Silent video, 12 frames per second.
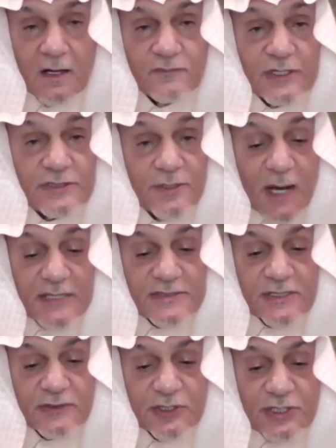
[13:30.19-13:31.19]

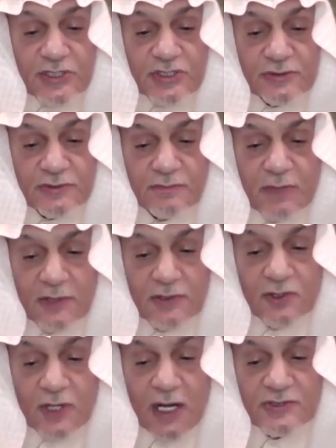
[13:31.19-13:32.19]
Victimizing the region by the
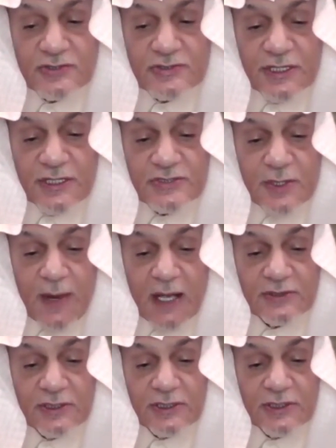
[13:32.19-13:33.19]
United States
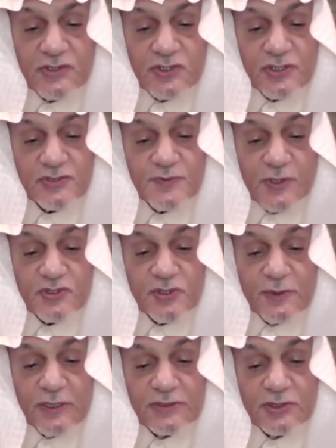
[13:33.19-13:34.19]
abandoning its
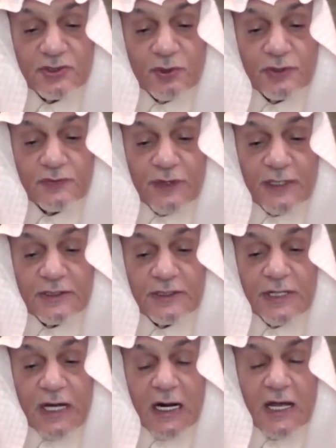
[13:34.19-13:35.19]
responsibility toward friends and
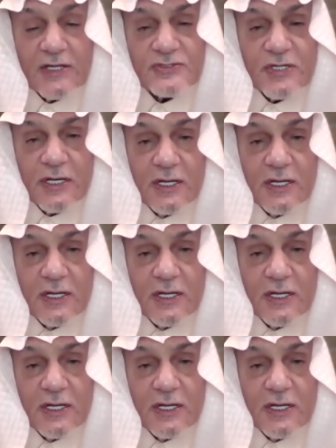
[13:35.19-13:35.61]
allies